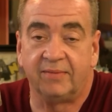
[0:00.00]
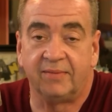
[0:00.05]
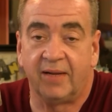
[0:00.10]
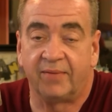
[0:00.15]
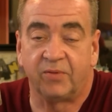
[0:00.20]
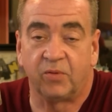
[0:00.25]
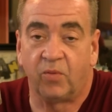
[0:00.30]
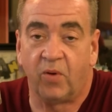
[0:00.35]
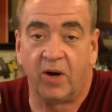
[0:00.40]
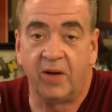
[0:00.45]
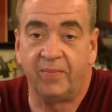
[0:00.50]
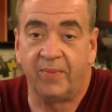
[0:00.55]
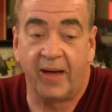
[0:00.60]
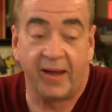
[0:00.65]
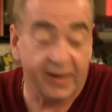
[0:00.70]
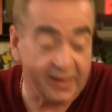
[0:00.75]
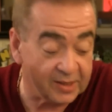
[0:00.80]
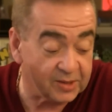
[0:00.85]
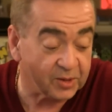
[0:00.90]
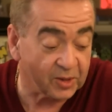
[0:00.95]
not have to worry
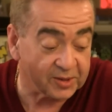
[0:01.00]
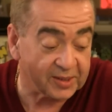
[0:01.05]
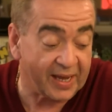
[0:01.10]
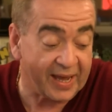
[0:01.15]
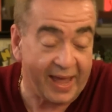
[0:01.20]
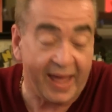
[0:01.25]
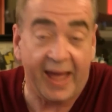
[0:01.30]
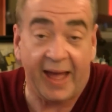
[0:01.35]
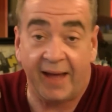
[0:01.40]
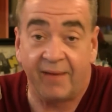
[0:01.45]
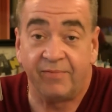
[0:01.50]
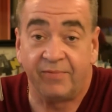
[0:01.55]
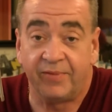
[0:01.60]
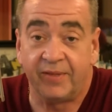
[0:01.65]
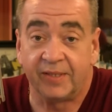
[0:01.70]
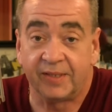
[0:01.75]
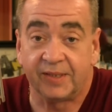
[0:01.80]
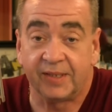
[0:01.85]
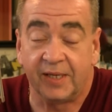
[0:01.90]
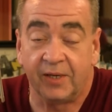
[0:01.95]
about it, is because I have this